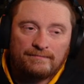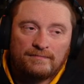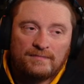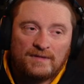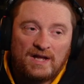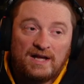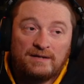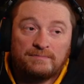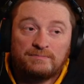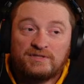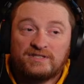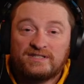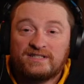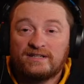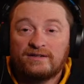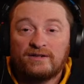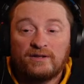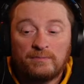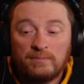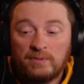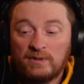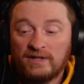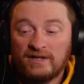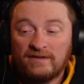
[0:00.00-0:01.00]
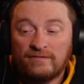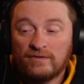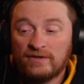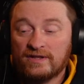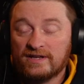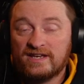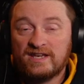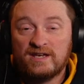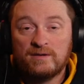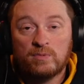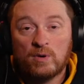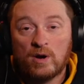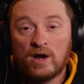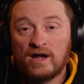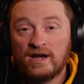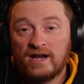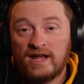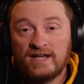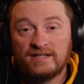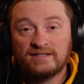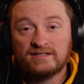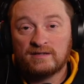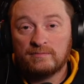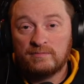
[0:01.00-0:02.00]
I'm still a believer that Ke'Bryan
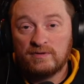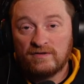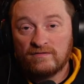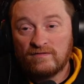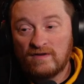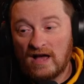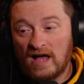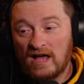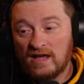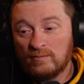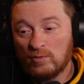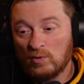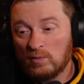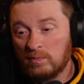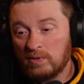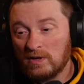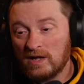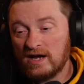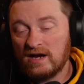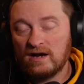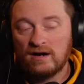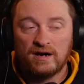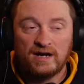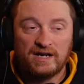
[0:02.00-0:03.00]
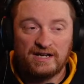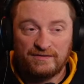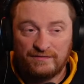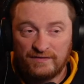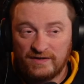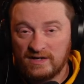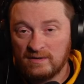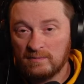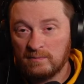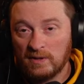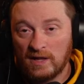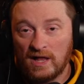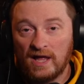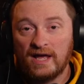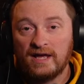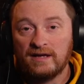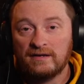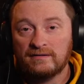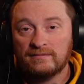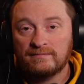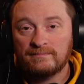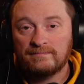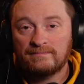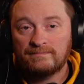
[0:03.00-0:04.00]
Hayes could be a valuable player if he could play.
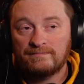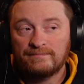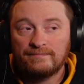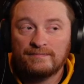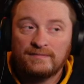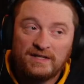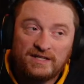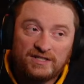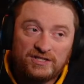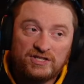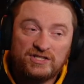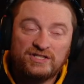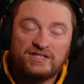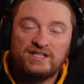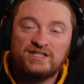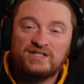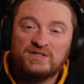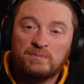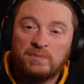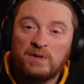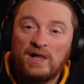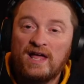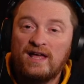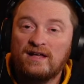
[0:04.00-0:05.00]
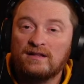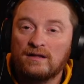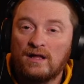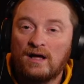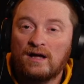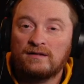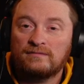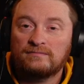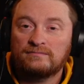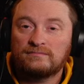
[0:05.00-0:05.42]
He just needs to play a lot.